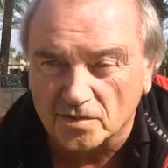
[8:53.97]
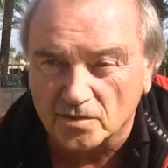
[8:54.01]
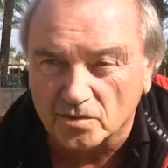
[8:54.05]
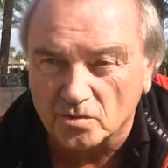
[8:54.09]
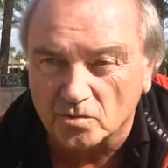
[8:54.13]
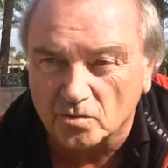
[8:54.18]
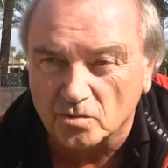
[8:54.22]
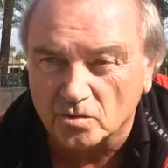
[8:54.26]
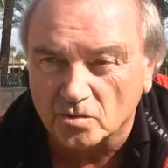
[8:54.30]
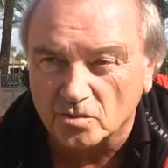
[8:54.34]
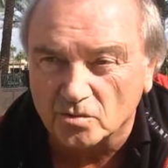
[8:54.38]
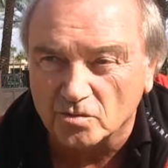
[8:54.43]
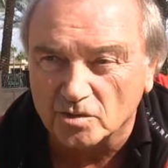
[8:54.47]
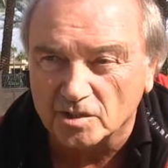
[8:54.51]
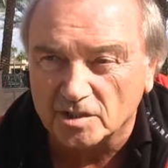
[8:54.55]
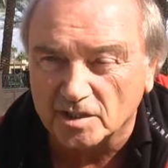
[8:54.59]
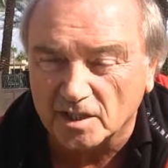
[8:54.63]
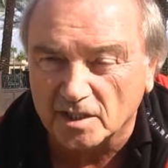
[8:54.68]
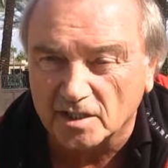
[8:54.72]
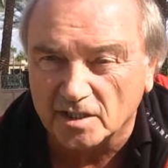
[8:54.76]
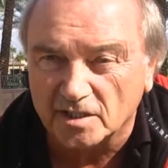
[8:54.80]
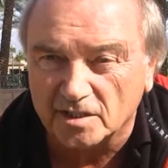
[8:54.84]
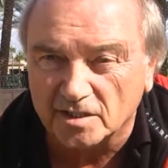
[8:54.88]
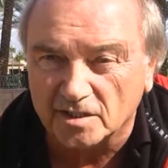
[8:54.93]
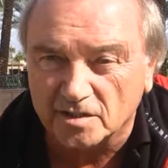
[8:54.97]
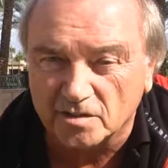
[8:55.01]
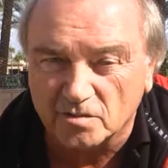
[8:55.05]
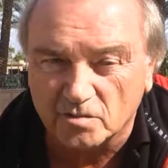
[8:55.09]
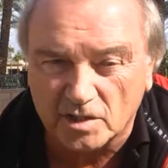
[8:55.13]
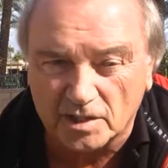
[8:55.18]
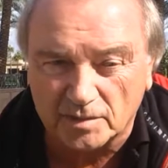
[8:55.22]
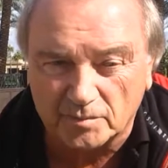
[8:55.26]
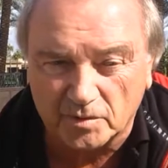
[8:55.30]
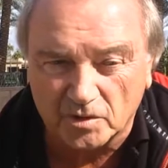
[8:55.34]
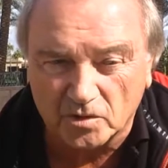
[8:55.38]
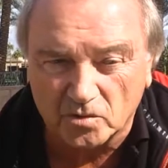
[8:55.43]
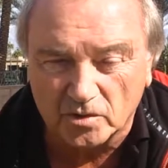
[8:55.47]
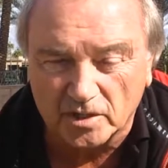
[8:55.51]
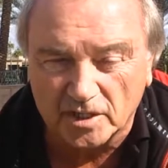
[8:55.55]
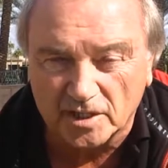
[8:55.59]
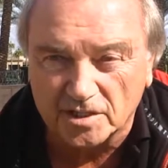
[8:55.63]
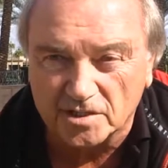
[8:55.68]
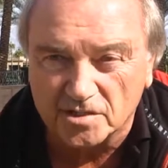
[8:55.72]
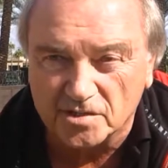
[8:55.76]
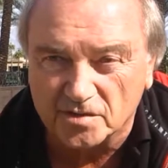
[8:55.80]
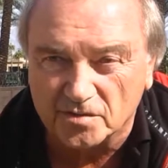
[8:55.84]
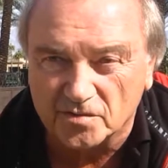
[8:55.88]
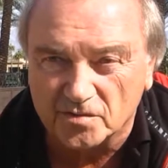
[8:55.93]
who retired at the ripe old
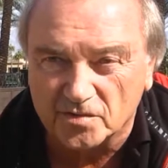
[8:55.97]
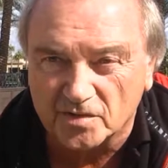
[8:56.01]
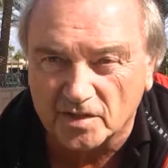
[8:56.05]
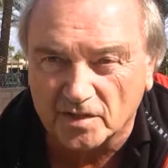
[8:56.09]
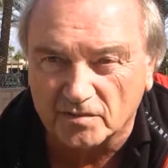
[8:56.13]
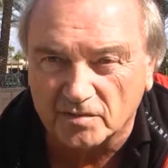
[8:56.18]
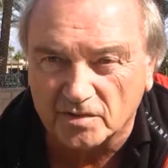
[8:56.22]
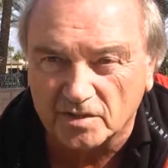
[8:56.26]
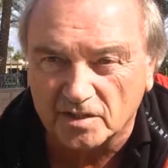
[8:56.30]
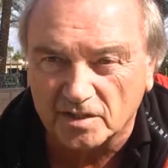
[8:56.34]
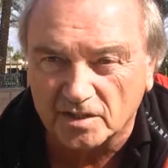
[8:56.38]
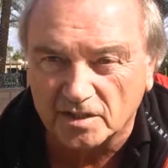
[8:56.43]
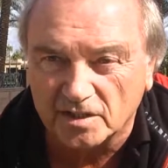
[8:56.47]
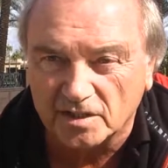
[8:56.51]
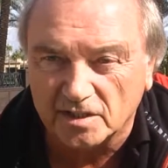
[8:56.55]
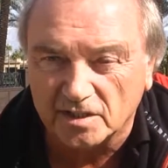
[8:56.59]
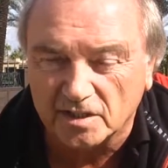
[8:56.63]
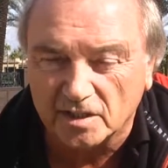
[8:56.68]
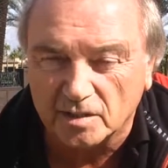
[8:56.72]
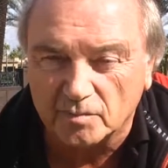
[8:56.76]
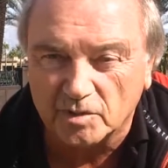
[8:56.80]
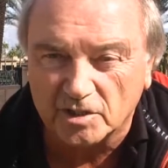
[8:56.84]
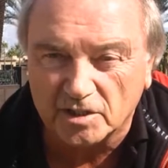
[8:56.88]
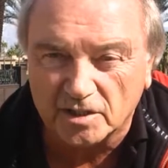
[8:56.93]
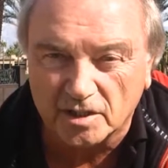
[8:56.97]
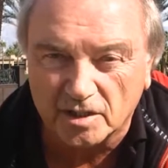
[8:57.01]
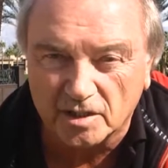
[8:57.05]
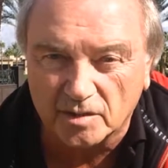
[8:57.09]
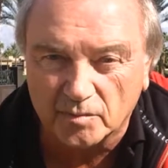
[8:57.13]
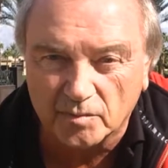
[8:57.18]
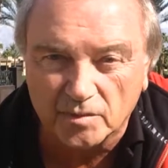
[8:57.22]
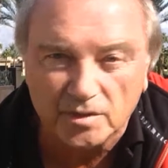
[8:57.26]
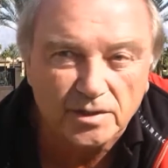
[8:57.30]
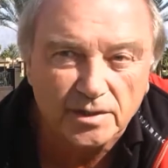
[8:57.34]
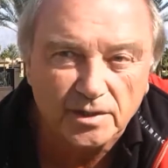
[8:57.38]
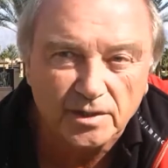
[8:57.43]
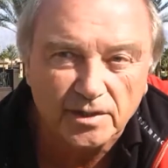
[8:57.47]
age of 70, and I became